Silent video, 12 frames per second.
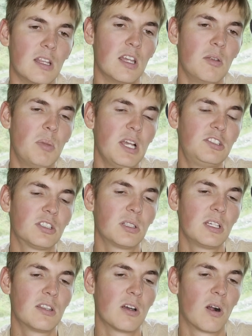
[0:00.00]
And
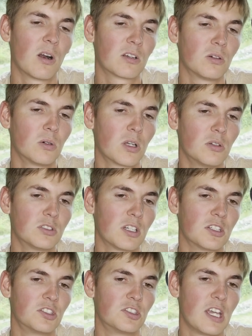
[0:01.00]
basically, the article goes on
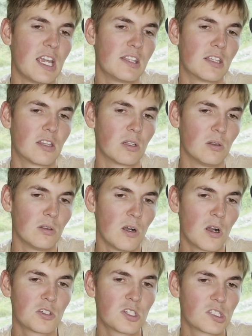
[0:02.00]
to say that the
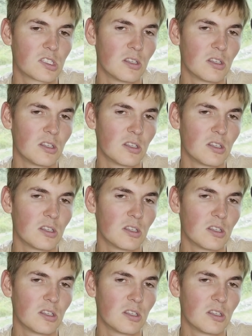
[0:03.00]
largest